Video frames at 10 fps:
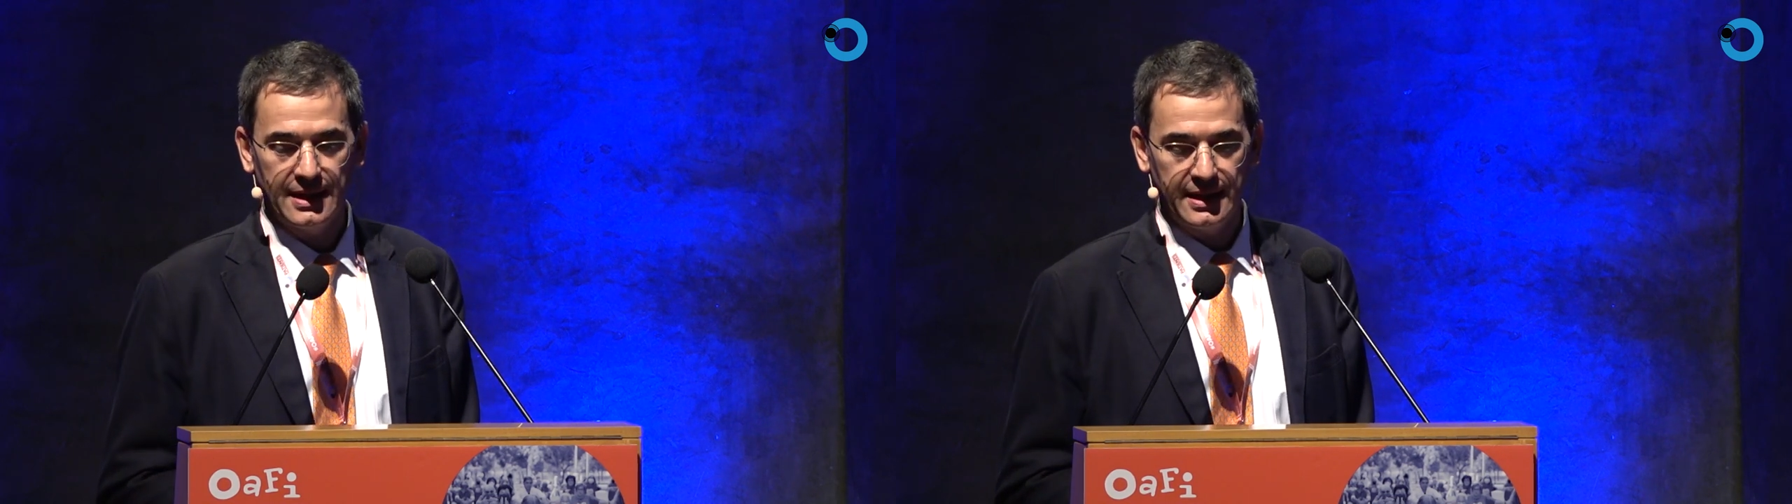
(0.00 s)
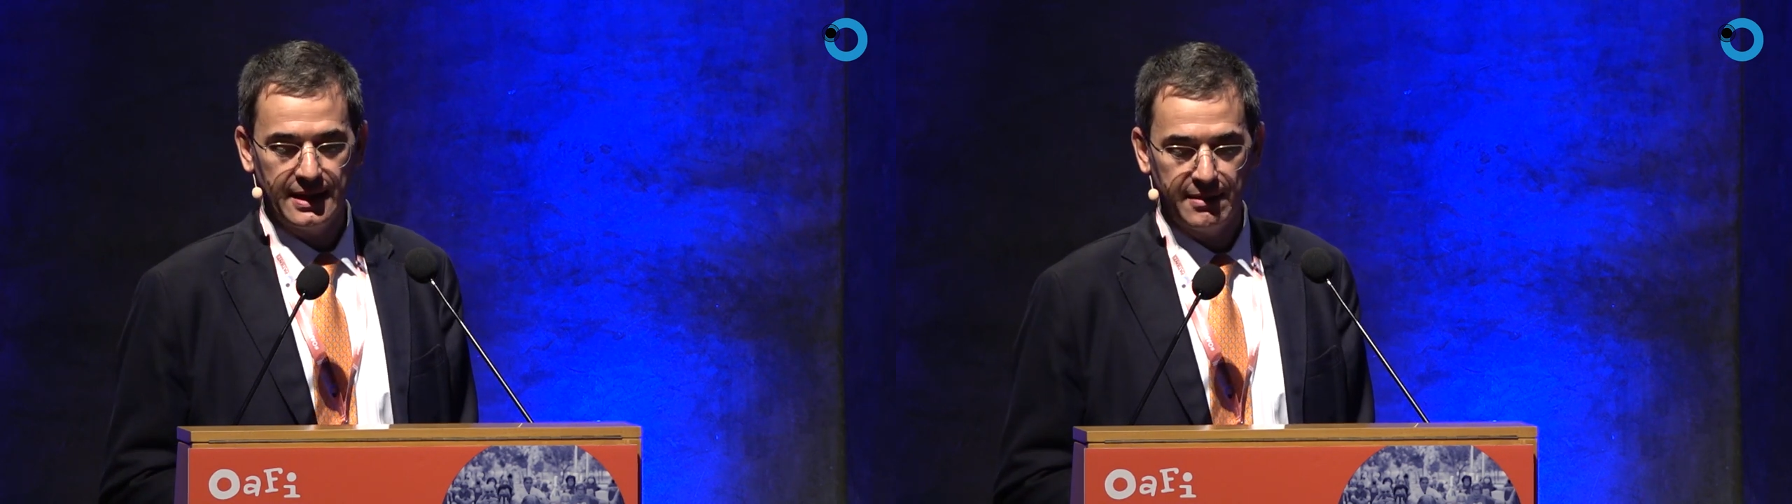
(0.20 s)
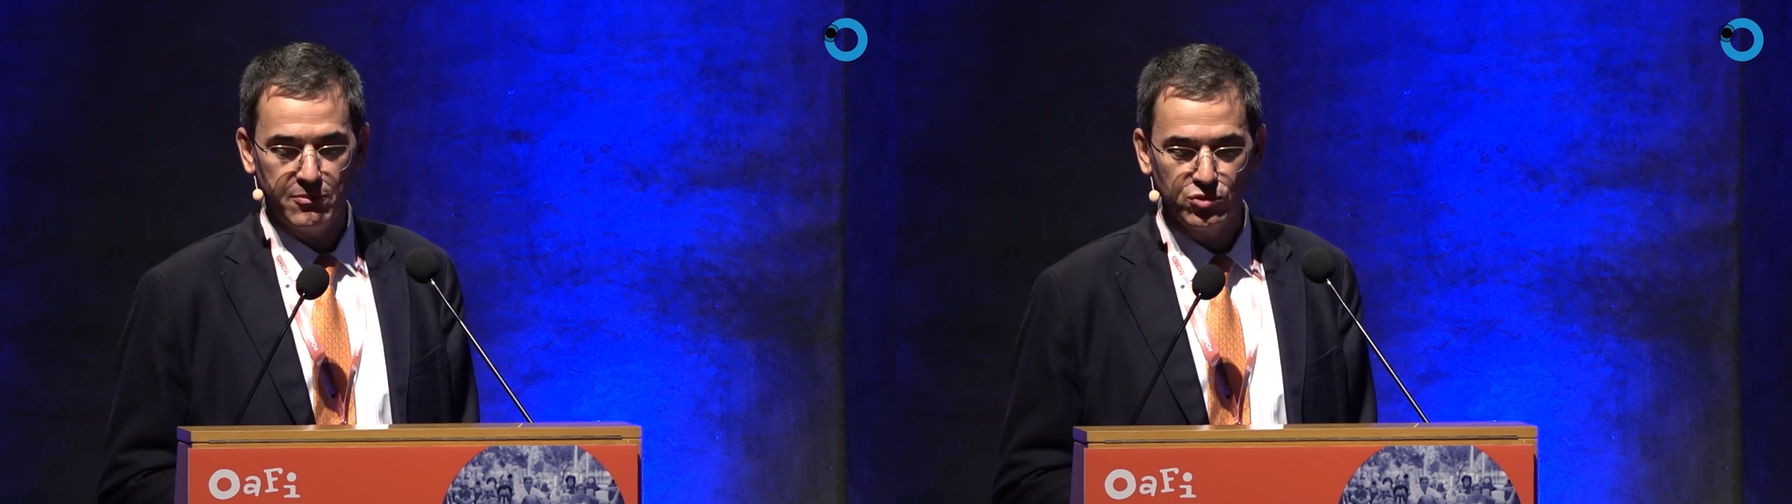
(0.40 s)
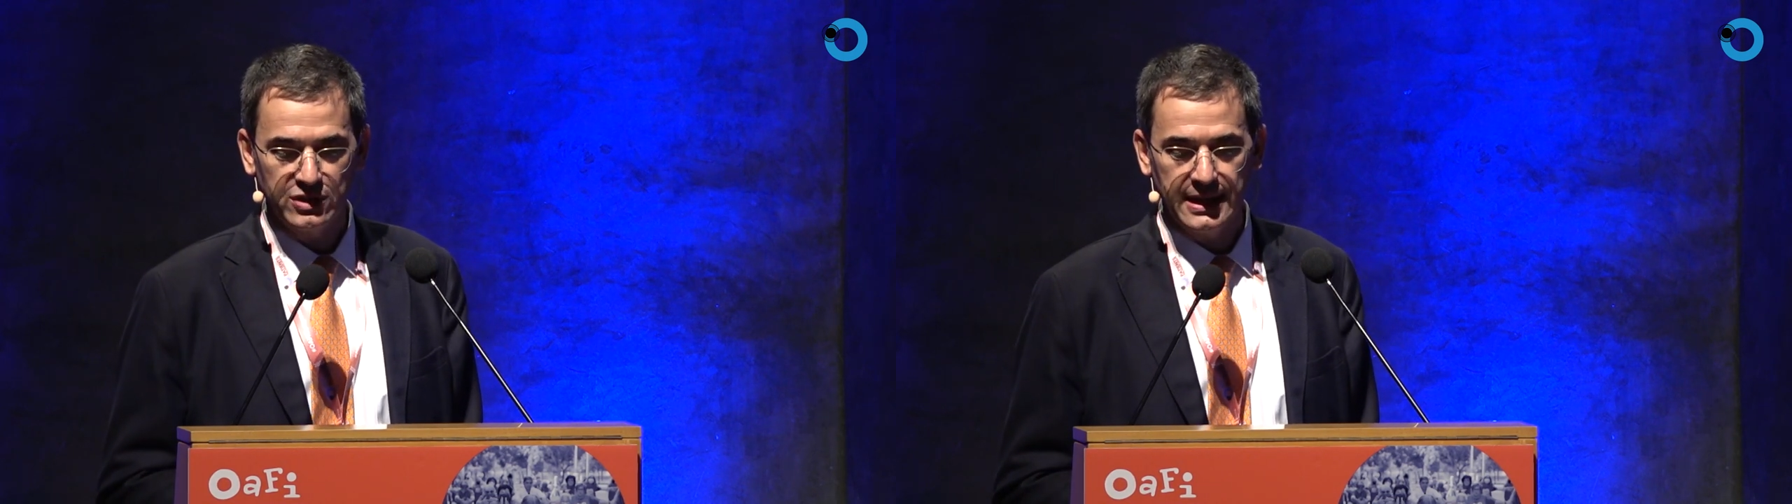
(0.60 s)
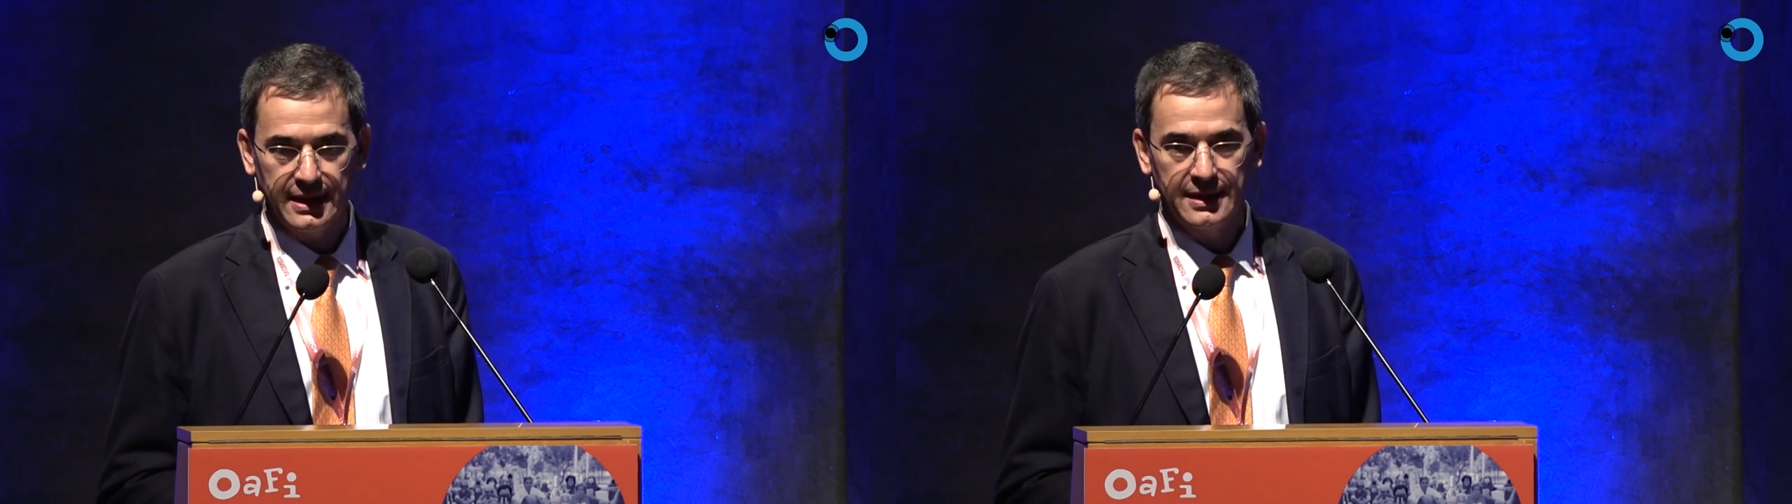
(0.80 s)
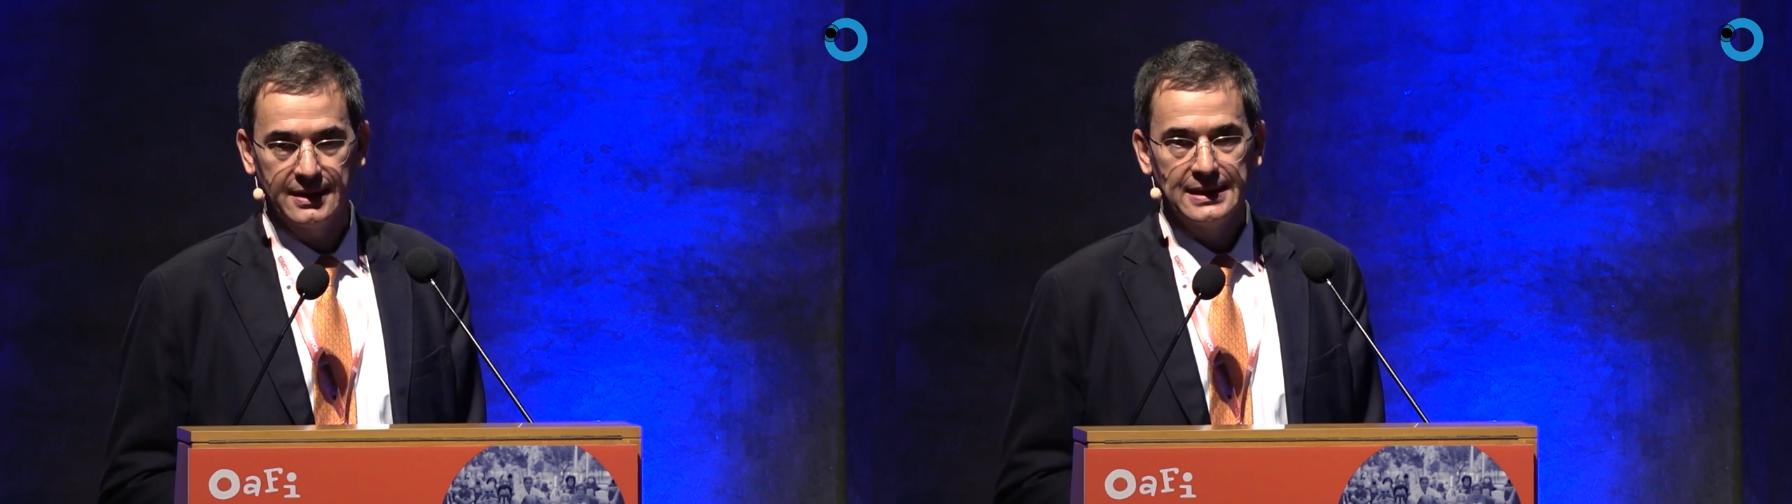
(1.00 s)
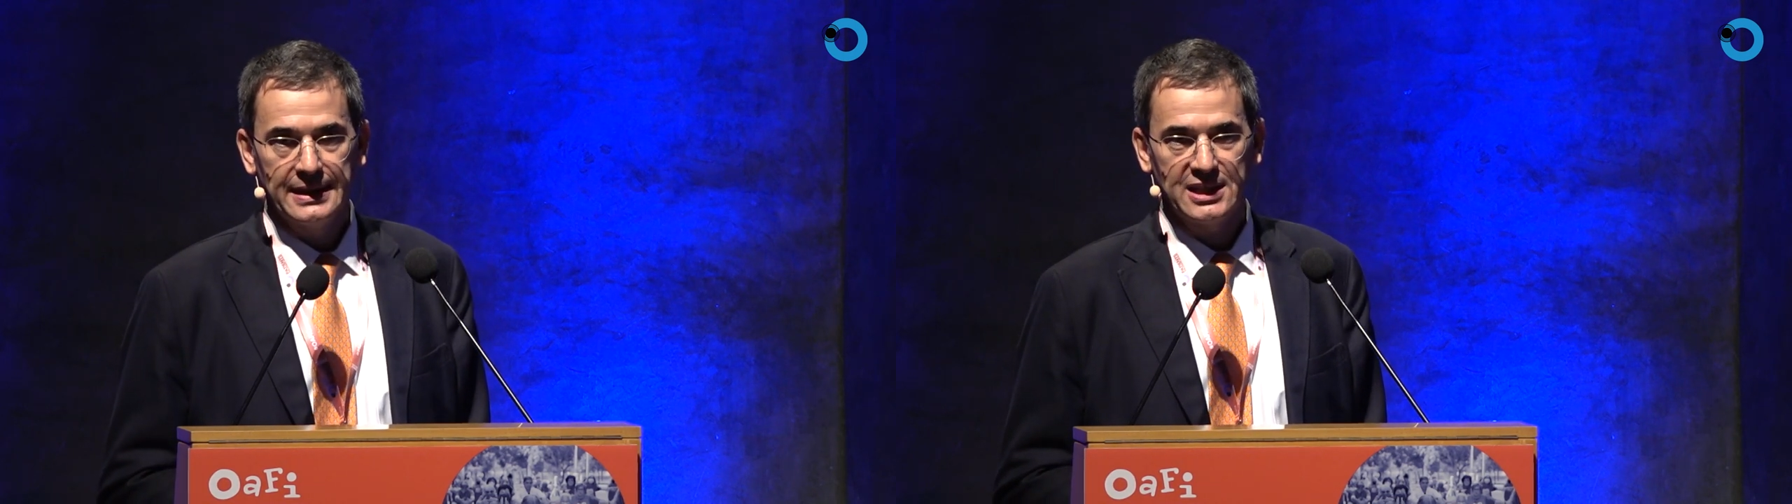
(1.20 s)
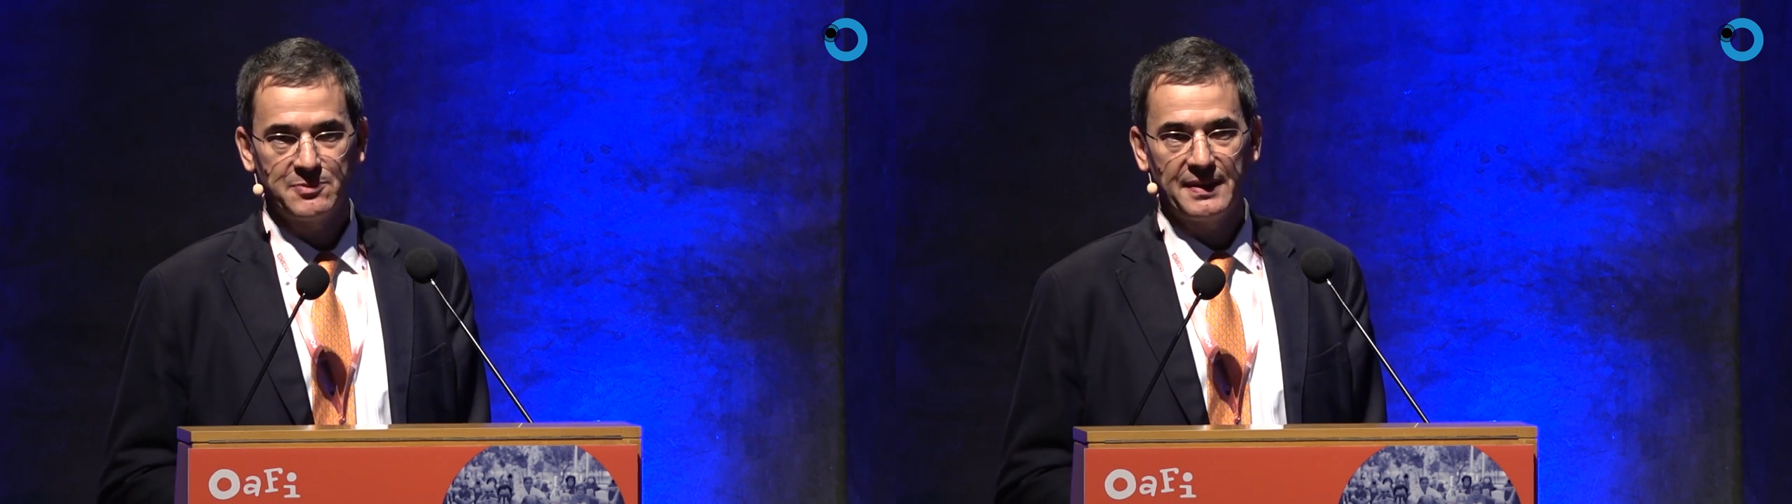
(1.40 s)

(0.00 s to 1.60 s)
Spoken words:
this is cause number one for